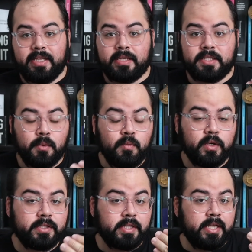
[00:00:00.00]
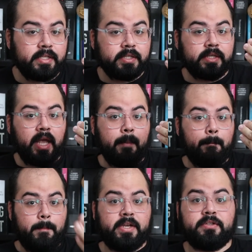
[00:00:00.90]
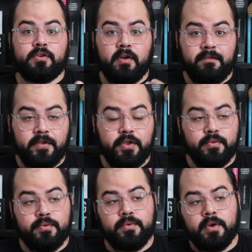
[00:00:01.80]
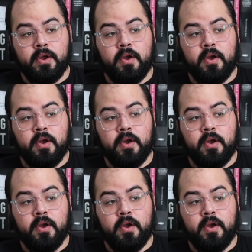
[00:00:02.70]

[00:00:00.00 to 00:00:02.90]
someone takes a picture of you